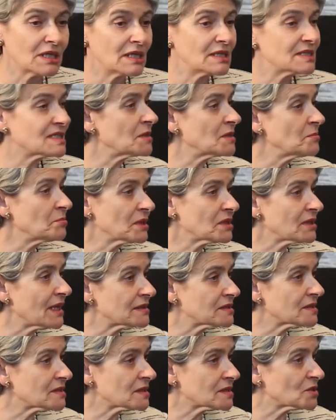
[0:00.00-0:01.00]
simple
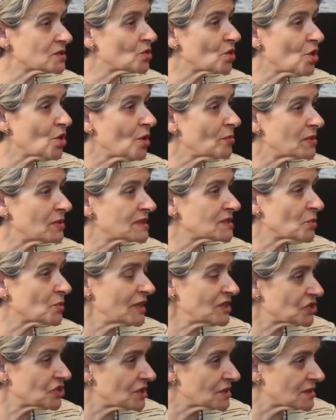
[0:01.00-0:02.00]
answers to complex
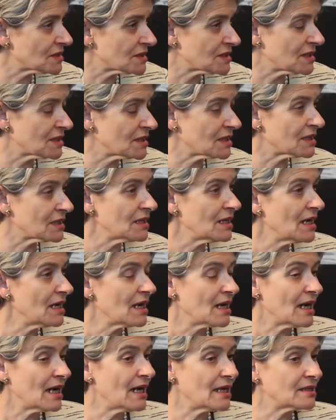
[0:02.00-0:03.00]
questions,
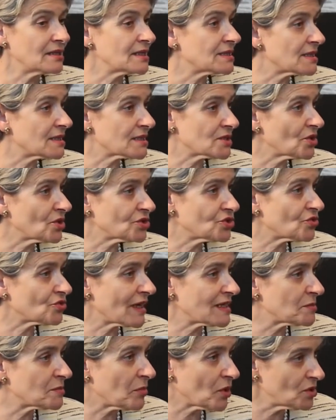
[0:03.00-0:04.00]
and this is not the
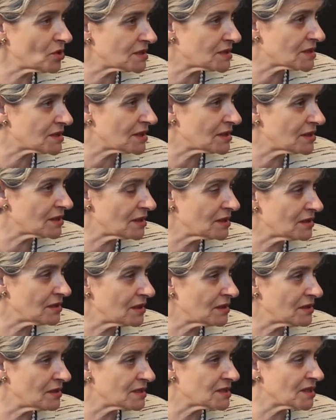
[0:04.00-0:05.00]
right policy
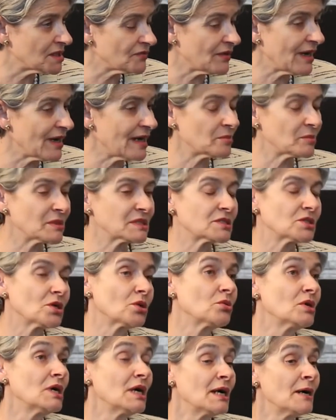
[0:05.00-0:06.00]
in this environment. So